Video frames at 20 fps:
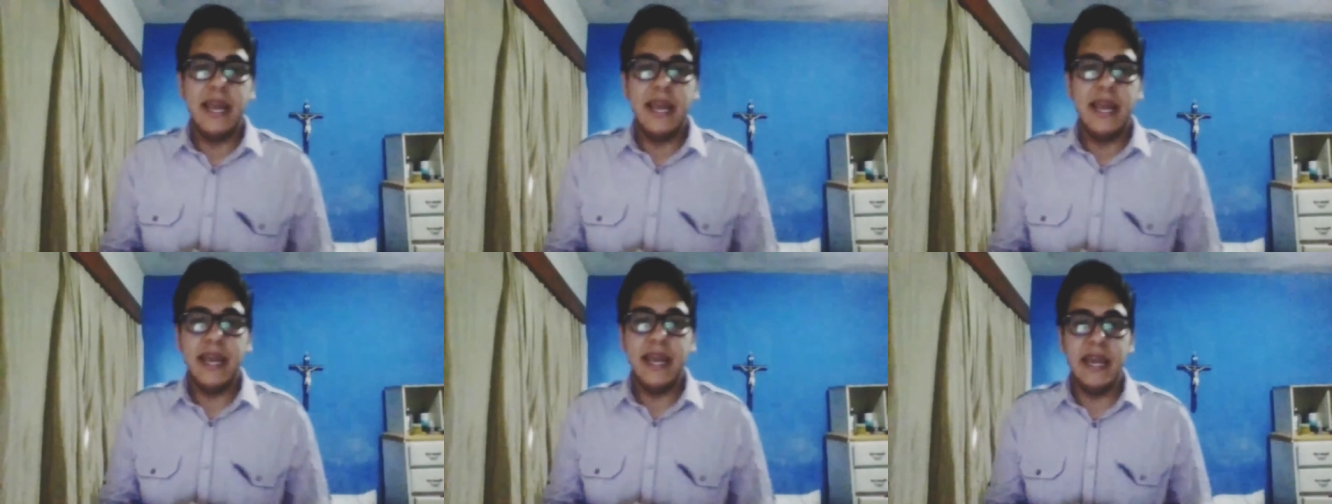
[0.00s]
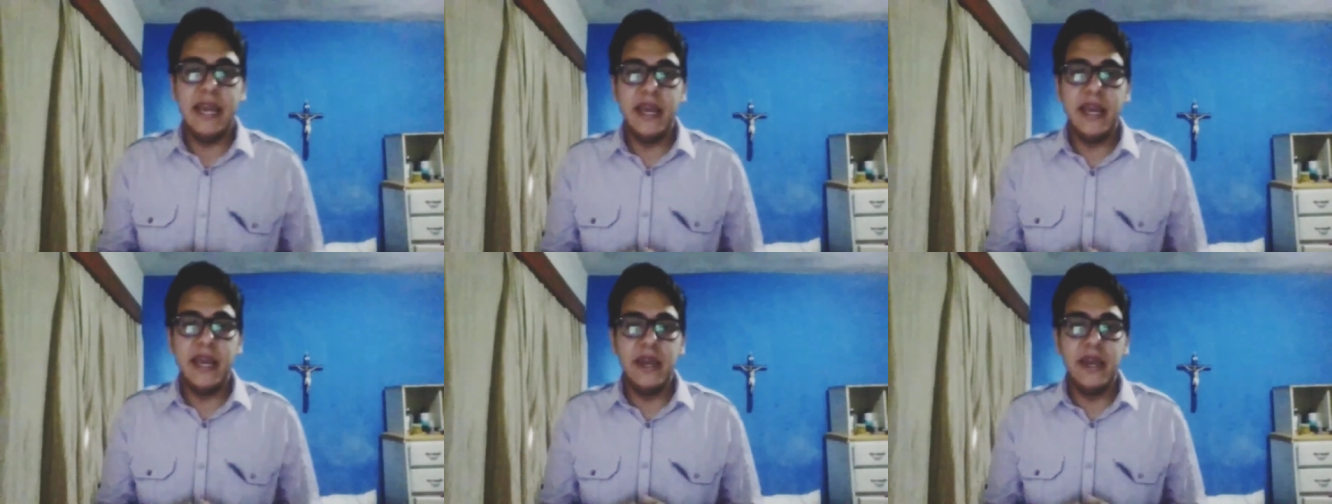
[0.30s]

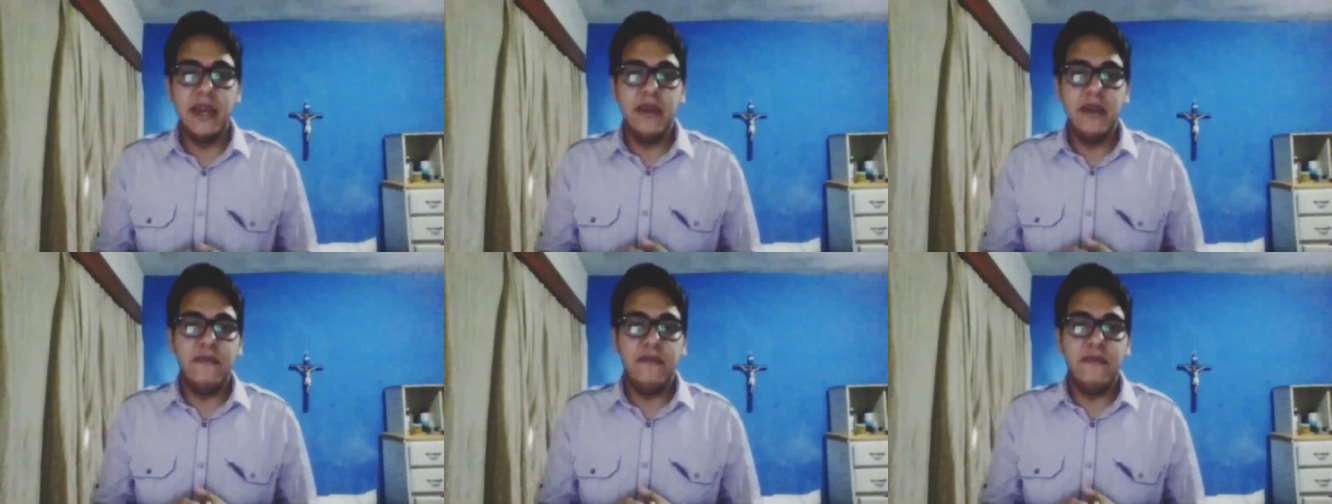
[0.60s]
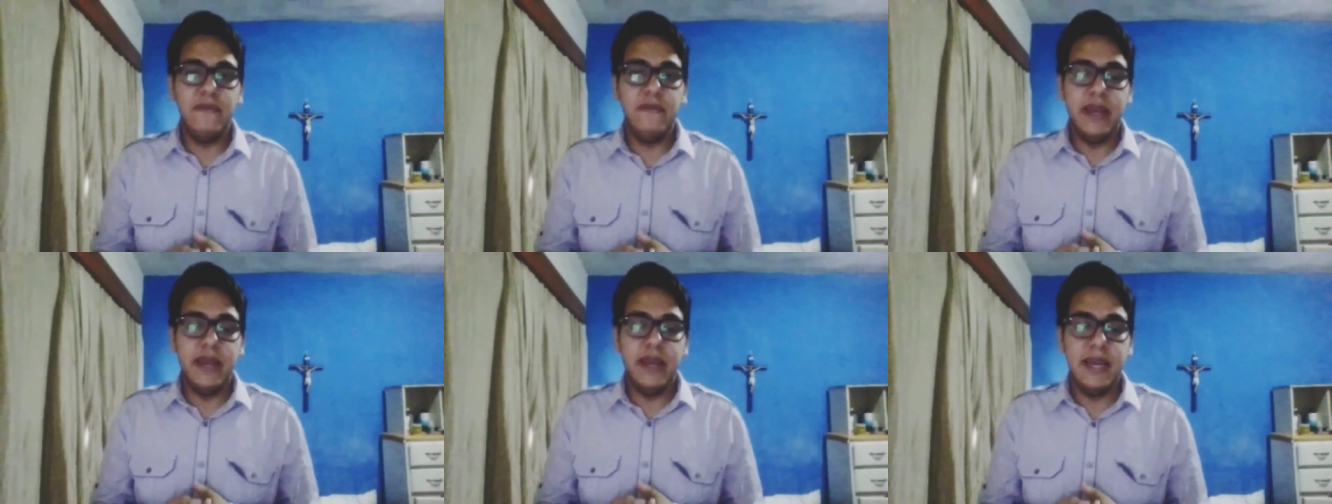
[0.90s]

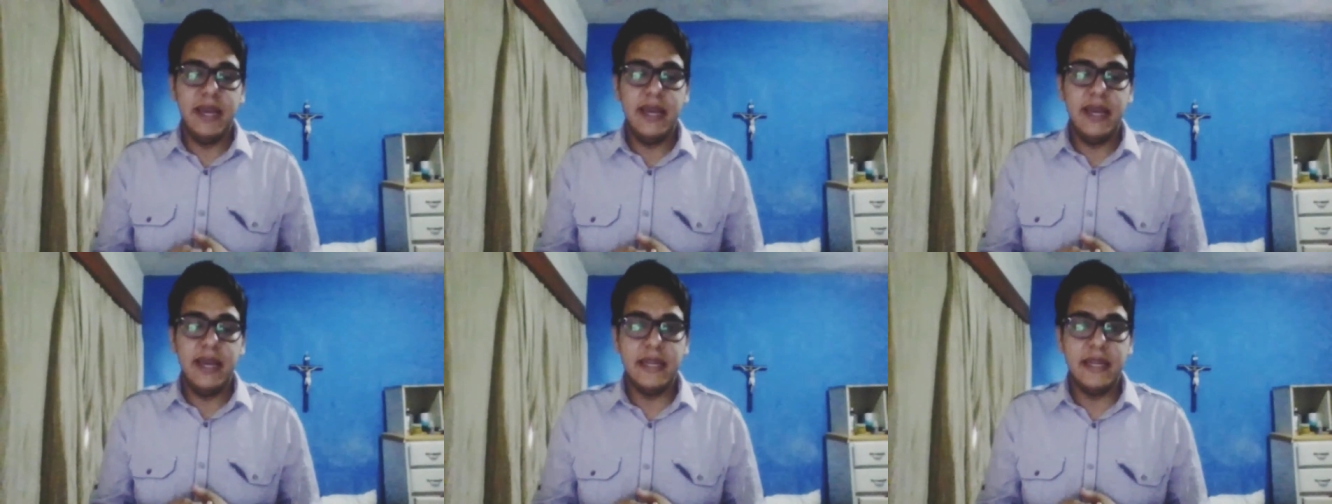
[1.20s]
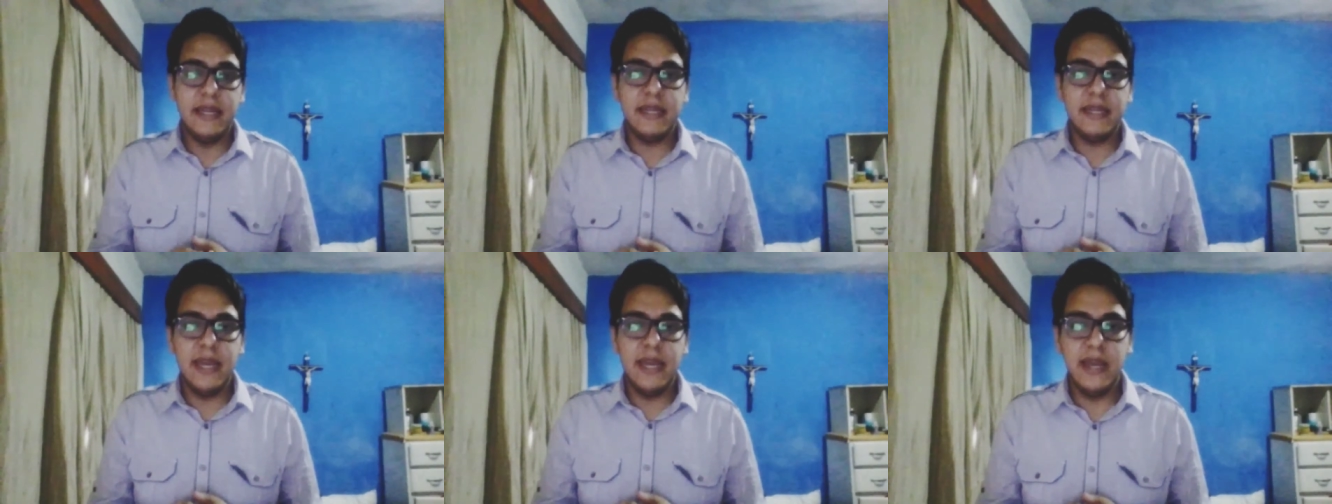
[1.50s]
if
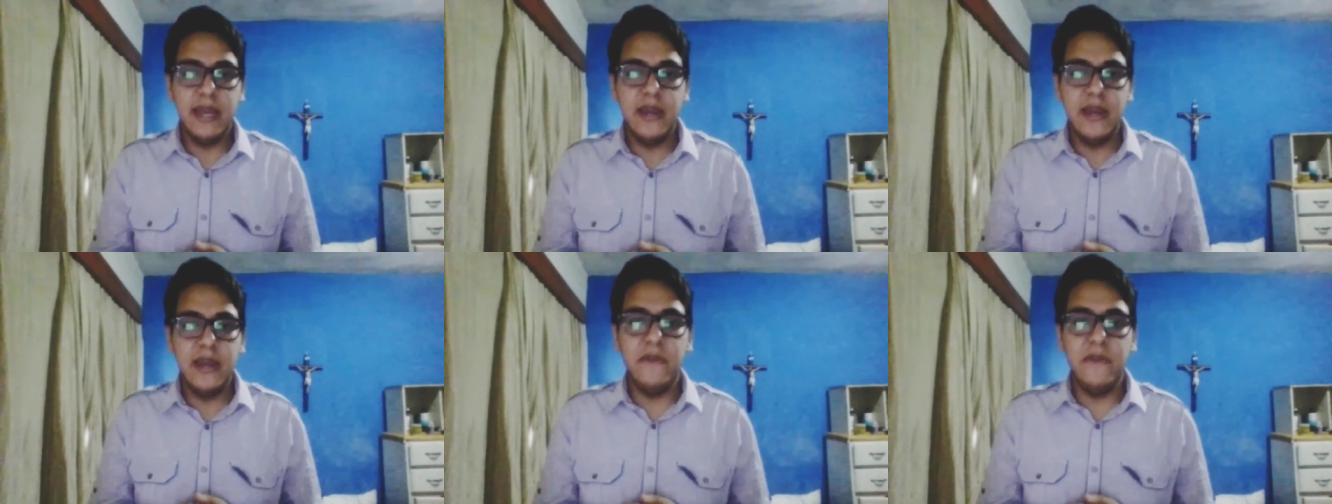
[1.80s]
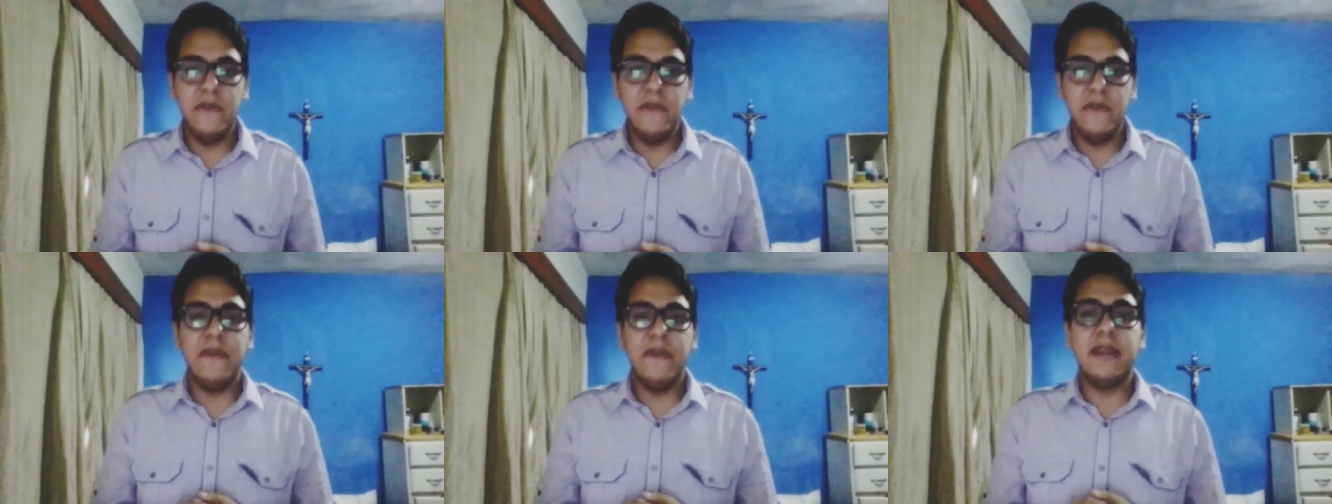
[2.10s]
is
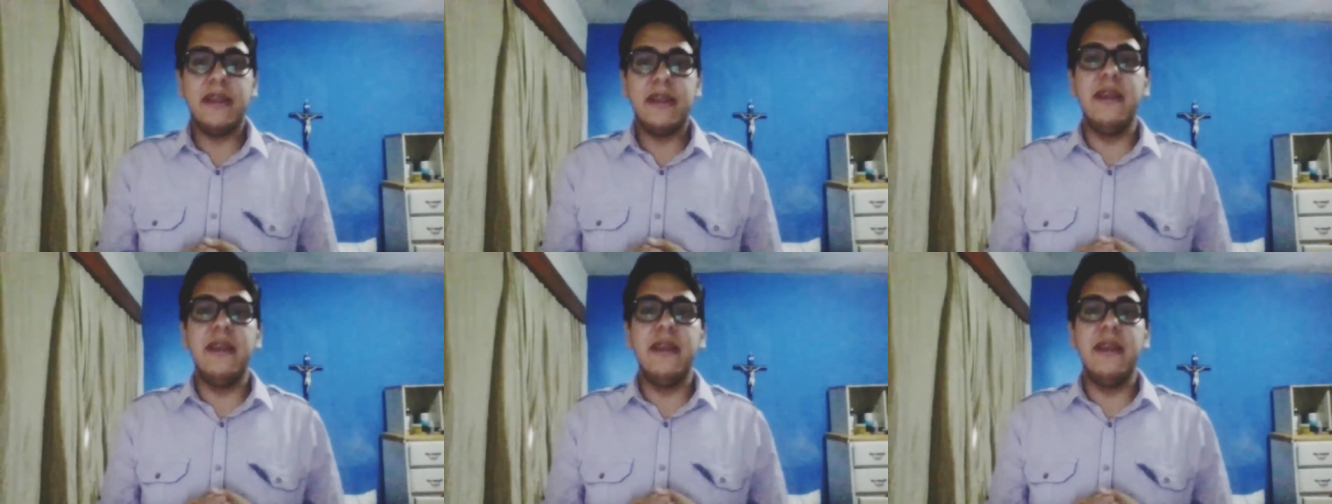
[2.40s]
if